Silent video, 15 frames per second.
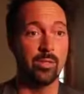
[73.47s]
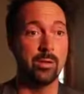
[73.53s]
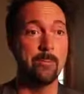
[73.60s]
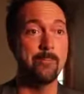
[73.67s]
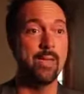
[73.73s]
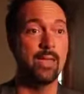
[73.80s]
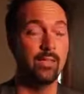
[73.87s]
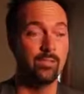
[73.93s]
an
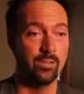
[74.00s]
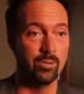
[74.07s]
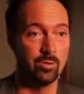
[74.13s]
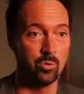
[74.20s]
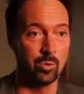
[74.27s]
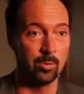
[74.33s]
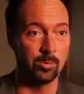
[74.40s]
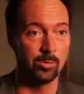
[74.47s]
amazing
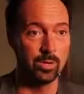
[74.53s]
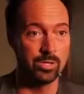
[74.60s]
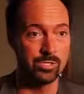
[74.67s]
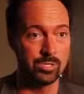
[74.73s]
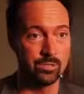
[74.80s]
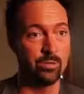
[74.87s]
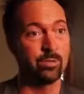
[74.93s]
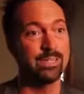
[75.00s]

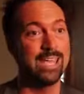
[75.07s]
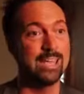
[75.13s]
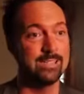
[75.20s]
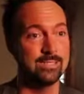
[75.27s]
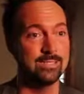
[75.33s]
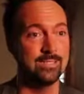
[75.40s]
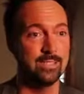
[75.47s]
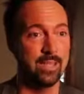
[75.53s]
corporation called
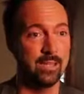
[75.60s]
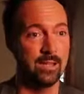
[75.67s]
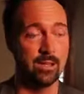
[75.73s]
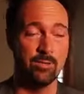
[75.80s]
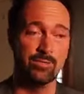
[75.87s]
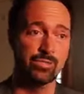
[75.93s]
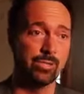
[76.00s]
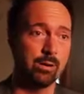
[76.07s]
ACN
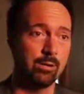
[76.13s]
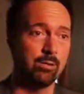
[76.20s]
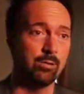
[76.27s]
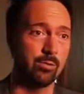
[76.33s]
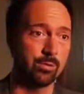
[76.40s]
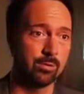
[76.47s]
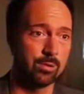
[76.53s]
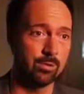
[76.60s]
out of Charlotte, North